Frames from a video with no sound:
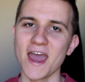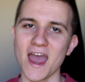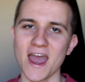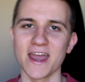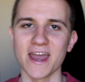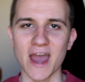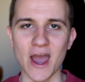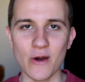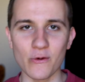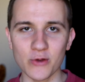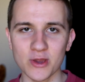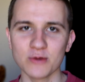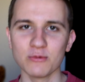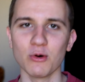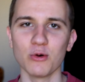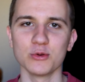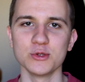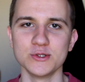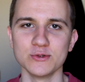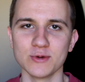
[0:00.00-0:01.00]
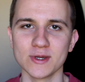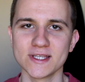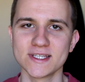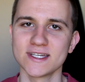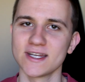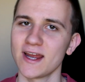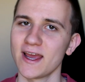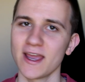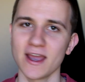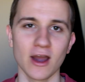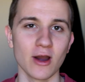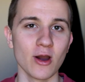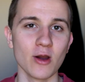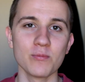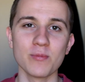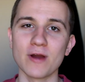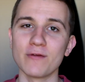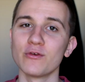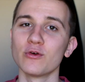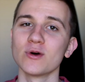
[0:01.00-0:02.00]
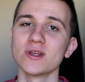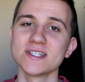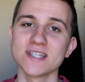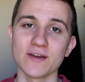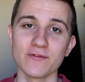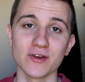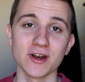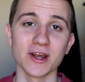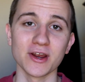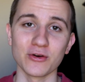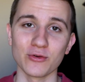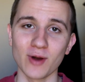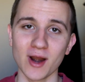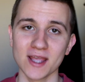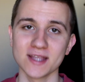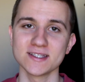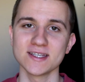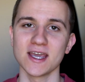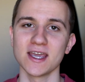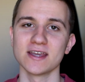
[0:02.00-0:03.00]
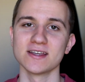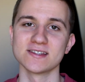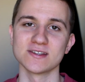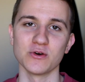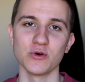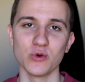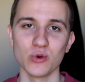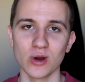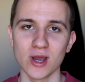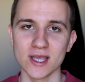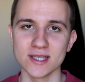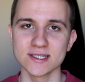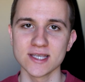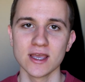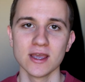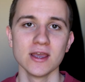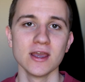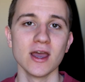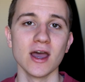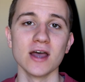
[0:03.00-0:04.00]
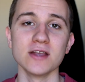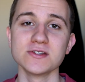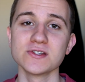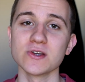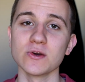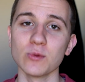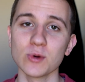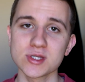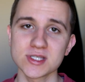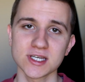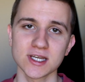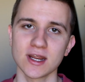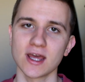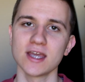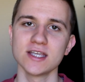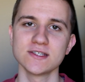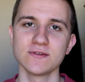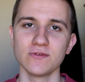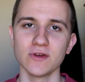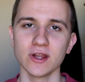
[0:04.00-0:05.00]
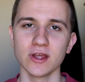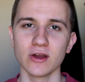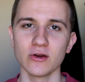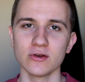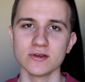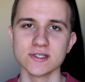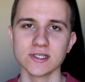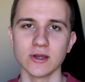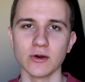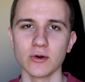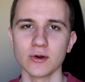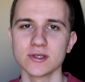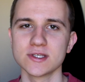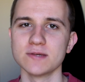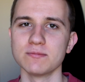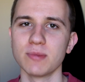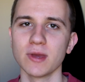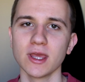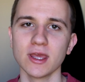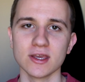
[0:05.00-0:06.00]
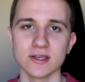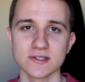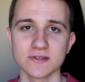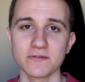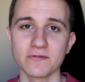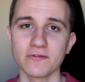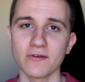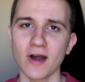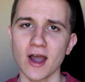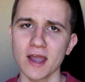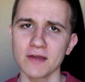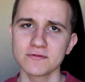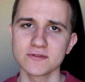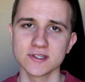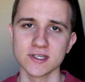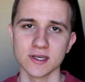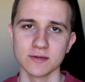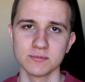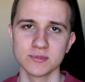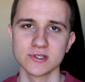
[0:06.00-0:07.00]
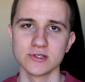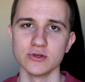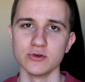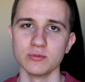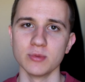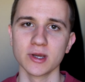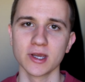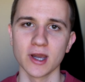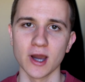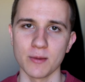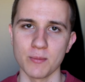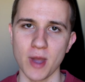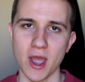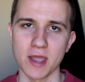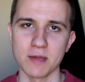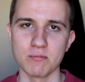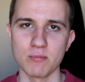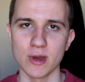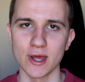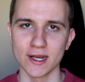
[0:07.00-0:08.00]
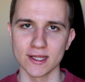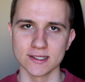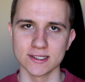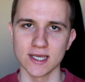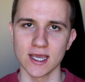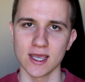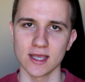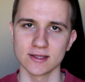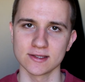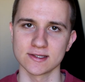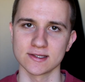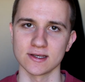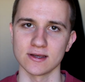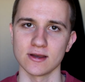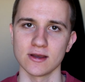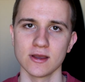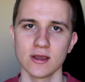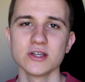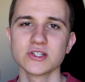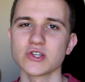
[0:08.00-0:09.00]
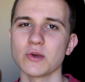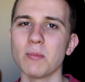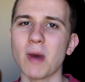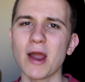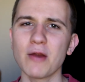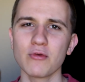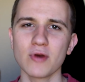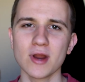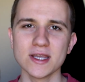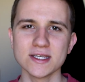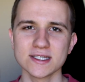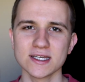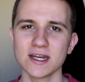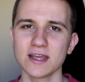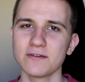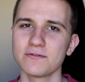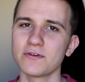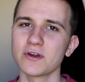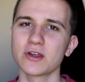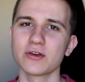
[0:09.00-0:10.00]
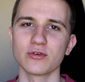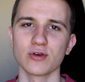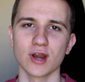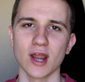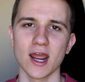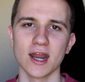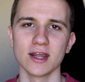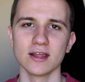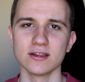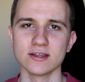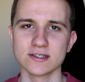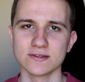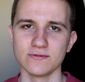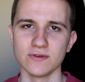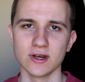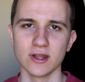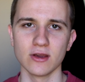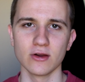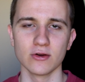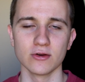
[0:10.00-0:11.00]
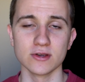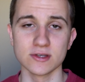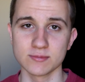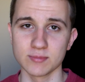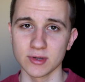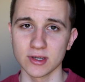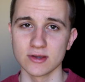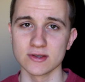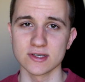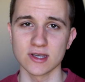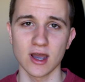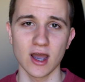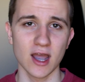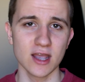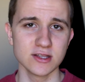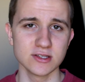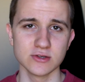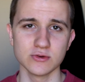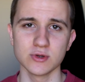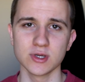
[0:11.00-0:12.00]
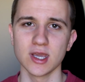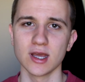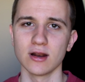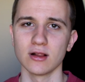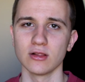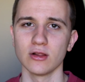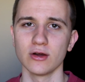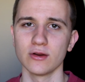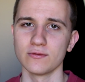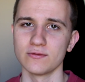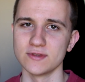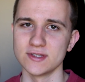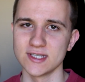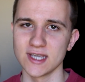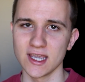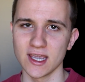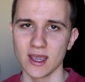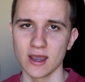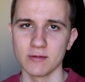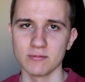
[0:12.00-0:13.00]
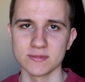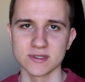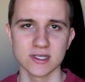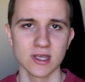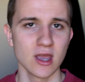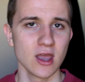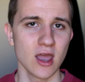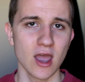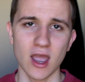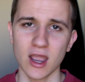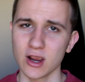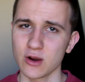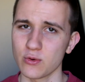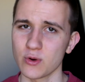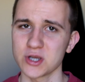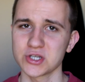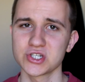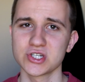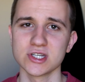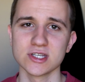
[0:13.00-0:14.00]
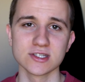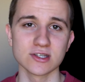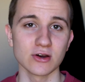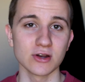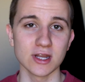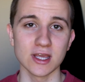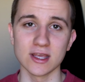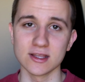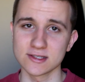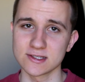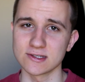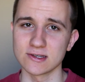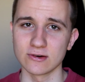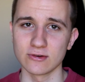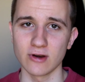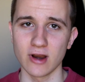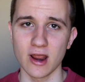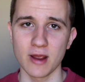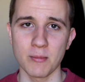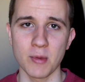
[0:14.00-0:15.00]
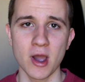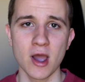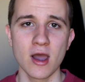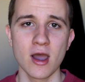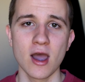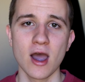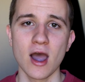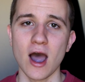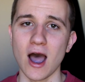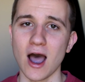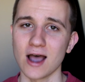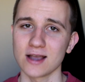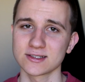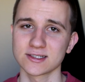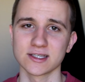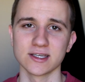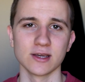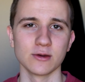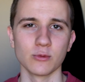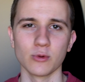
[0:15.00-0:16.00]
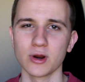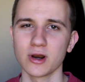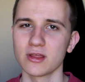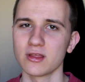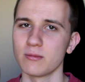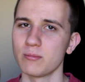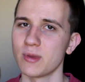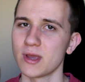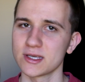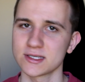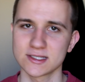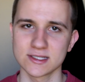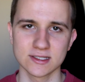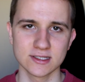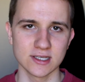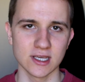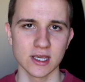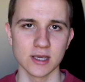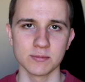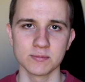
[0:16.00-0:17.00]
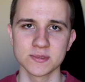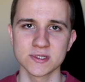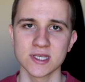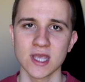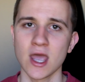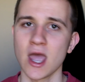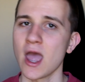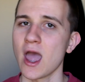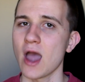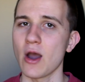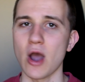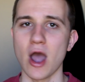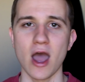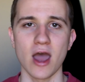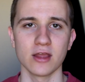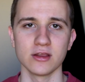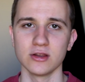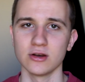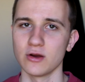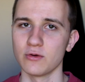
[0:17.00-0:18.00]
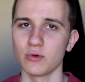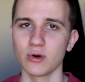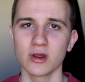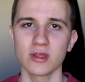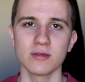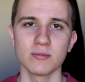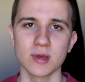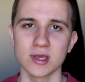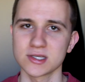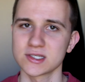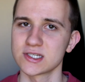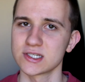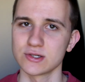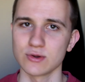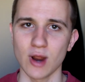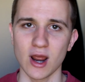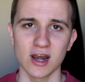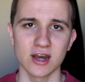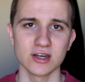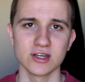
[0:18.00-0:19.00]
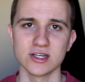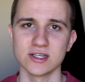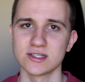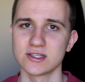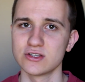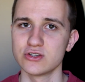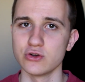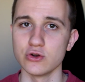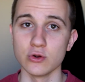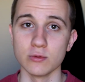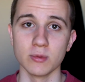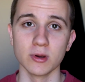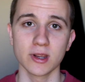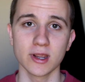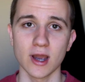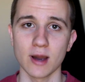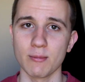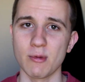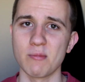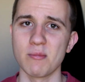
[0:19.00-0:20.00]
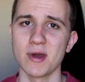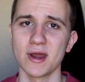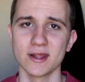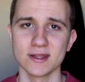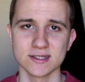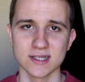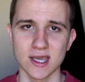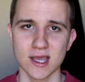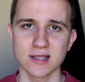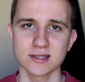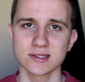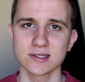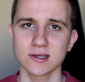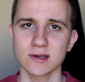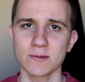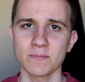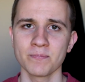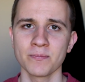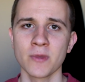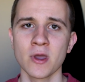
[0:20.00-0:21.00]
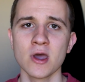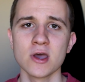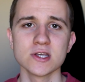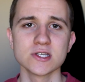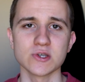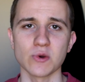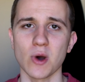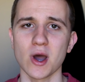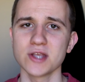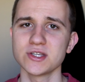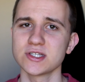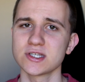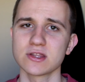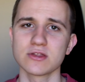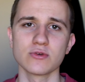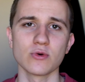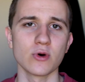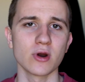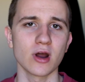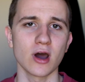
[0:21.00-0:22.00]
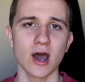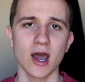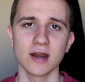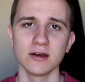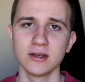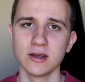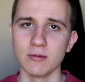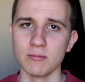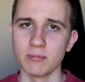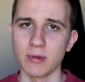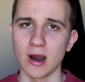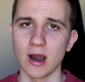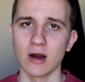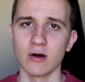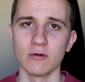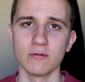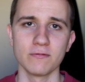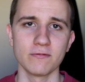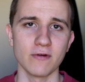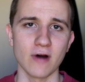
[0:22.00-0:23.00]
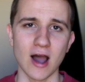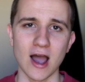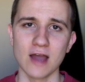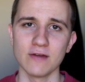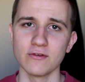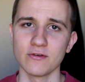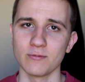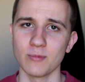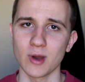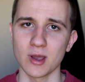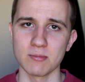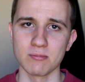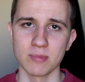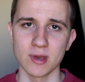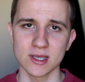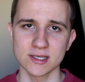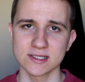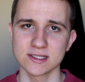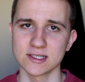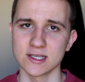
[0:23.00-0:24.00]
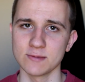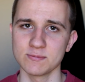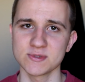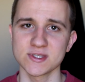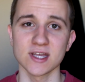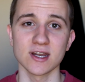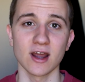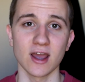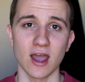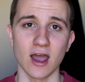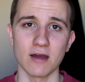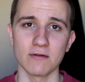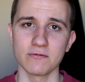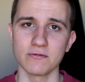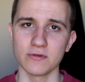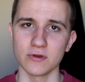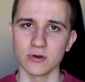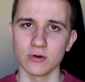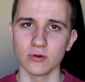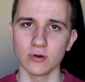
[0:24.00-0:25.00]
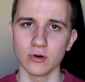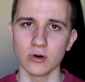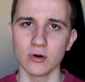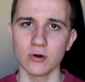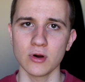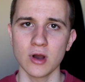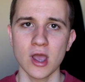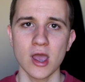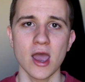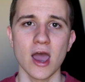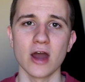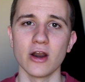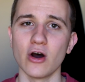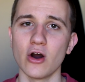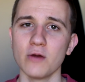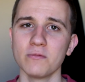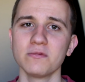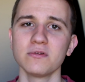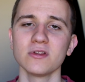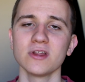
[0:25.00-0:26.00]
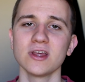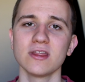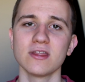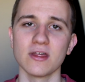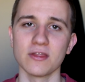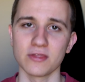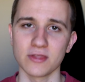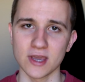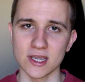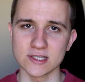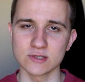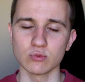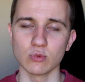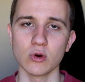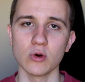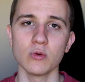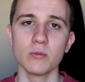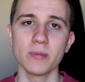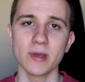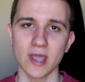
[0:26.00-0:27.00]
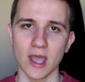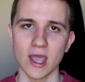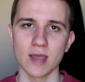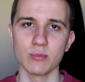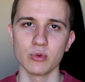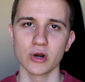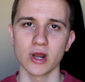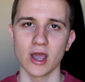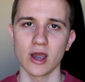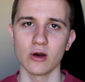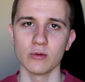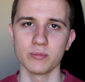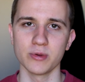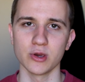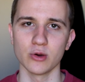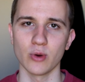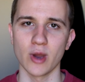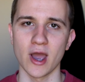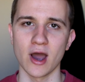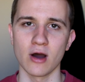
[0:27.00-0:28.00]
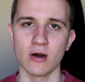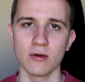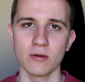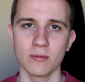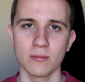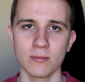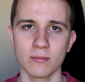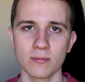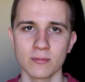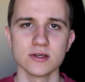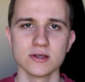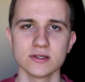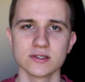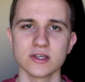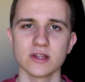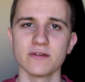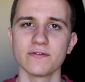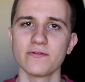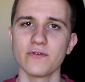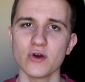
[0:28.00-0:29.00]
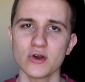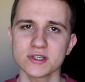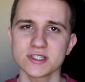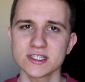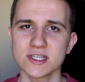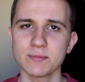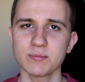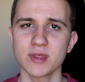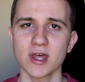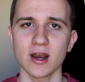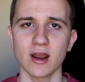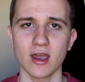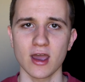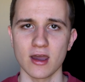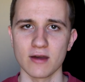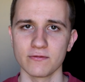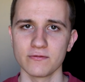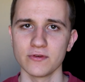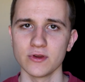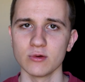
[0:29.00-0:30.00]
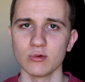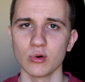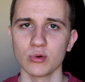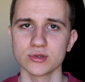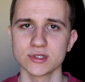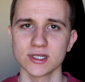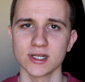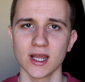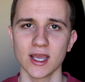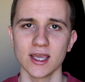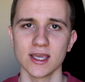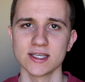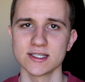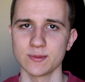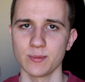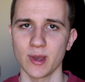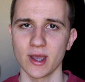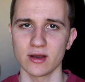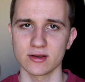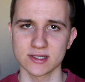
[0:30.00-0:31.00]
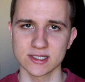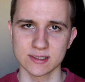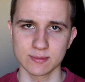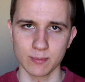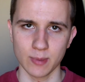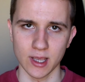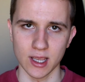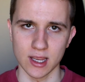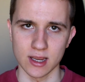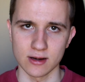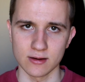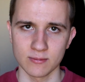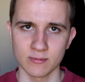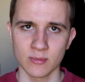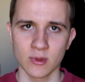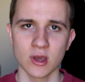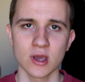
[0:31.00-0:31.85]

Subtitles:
Hey, how are you all doing today? I hope everyone's having a great day as always. And so what today's video is going to be is 5 tips to become a better dancer. So my reasoning for creating this video is because I do get a lot of DMs and questions on Instagram asking what are the best tips and what are the best strategies to become a better dancer. So I just thought I'd compile 5 of my best tips that I have for you all, and hopefully that these will be able to help you out. So the first tip that I have for you all today is about speed.